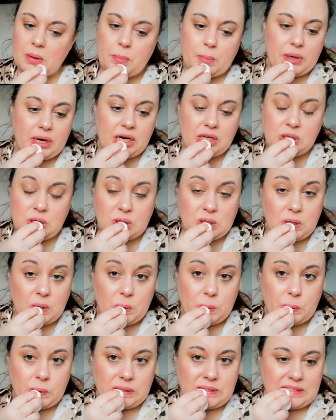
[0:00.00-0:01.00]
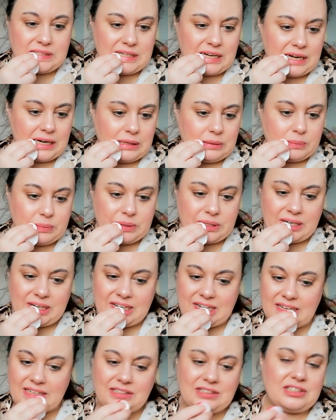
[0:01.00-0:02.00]
but I don't know what type I
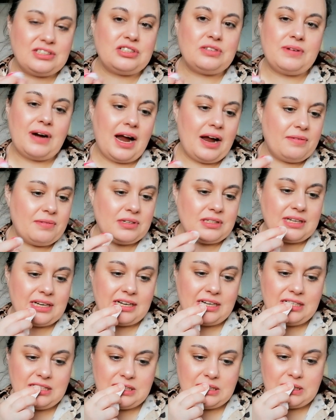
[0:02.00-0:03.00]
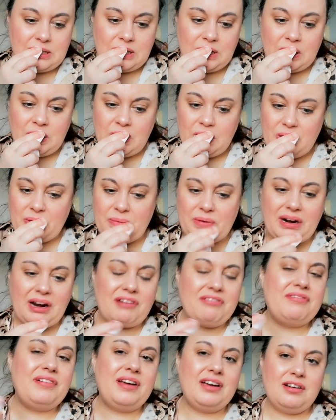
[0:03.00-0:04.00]
can describe it as. But I
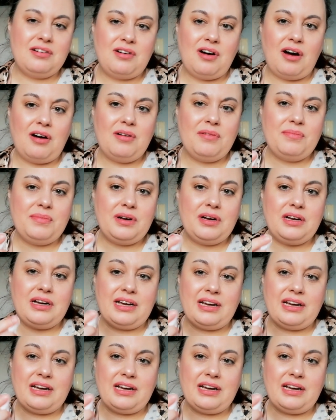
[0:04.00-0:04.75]
think gum,